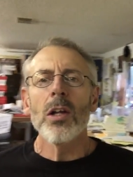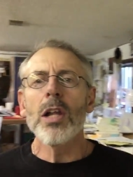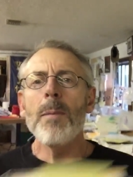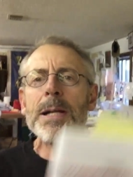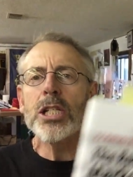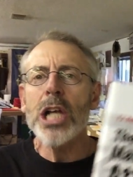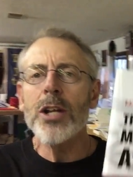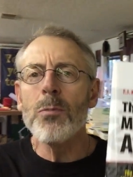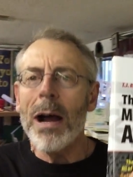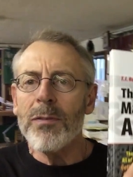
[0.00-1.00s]
let me
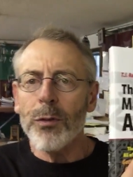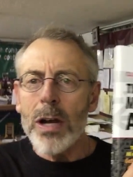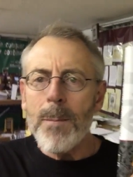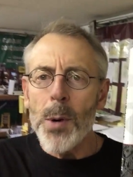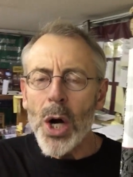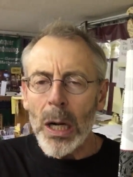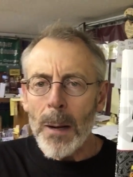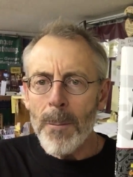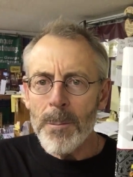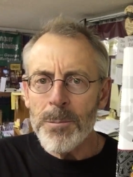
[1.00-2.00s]
send you my free
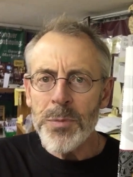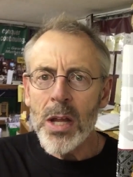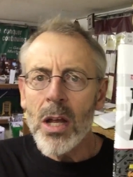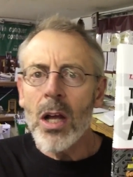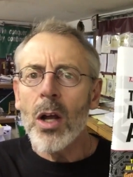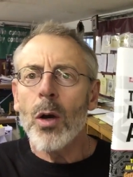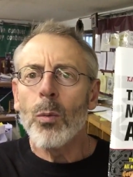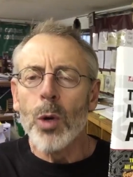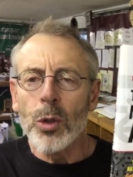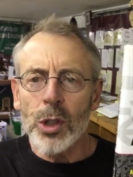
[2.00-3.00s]
book,
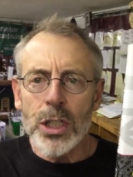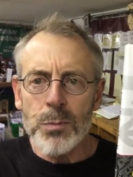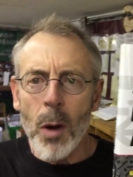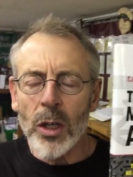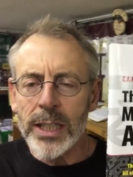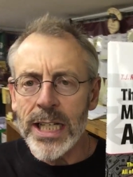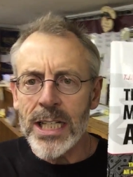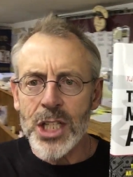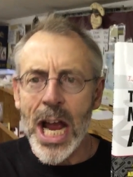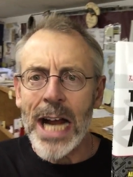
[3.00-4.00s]
Ruthless Marketing
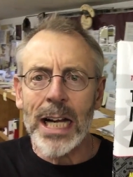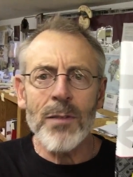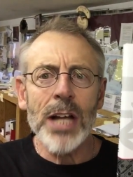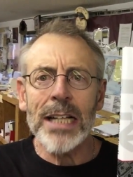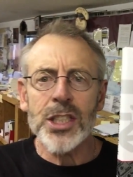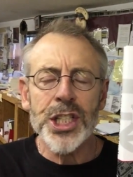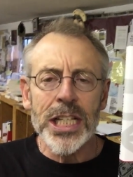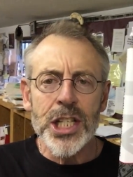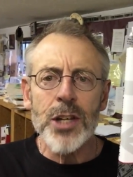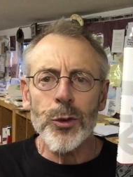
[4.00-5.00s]
Attack. I've got
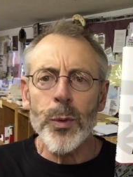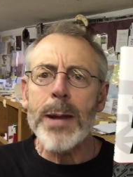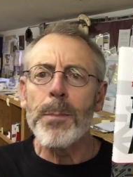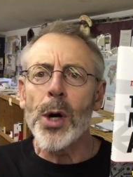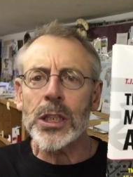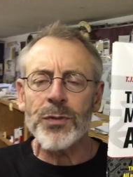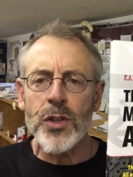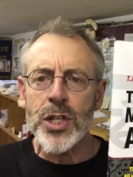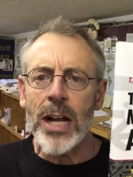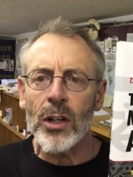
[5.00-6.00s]
63 books for
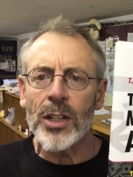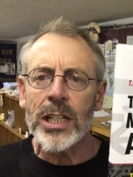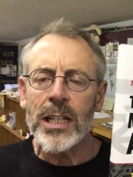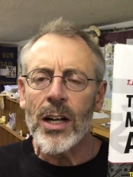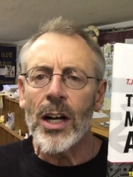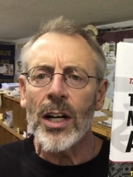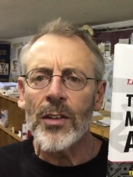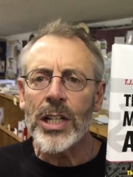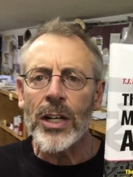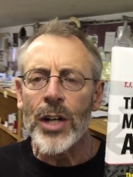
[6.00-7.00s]
sale on the
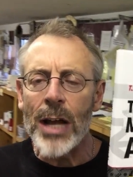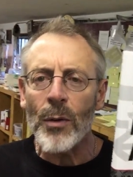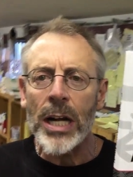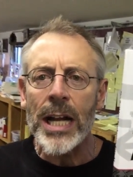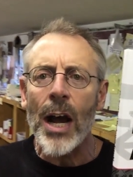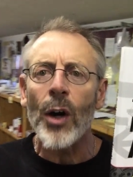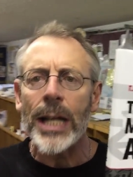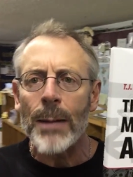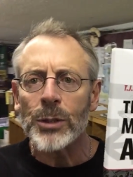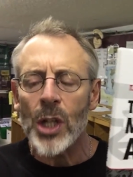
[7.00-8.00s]
internet right now, on
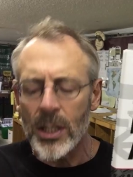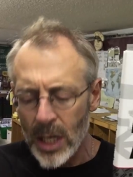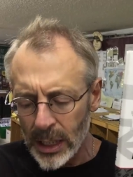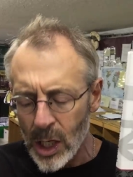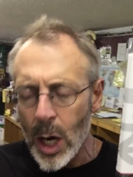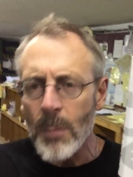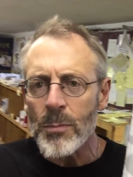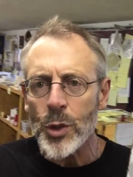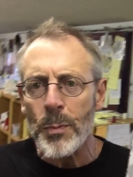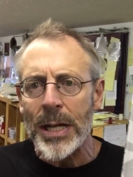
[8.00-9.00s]

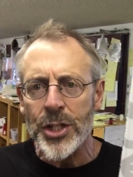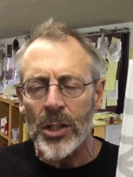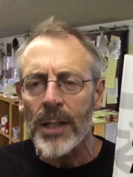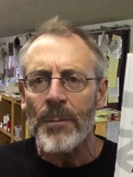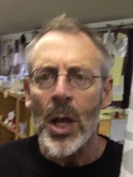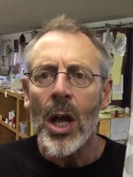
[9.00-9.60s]
Amazon.com especially.